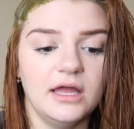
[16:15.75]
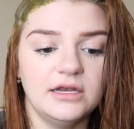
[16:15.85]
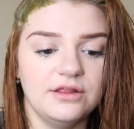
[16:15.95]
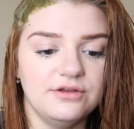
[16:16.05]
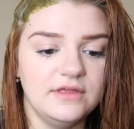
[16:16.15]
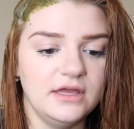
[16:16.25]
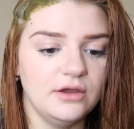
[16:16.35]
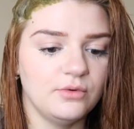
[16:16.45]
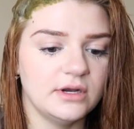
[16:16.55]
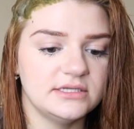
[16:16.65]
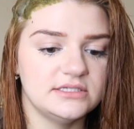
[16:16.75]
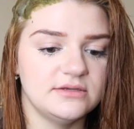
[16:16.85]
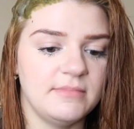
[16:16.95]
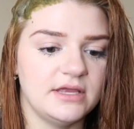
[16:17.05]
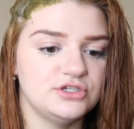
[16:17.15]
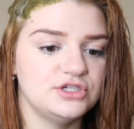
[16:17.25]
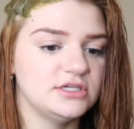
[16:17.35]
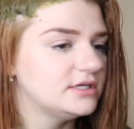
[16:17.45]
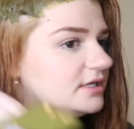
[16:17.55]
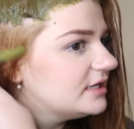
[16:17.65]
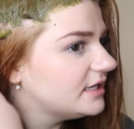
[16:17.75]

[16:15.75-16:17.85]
Another thing I wanted to mention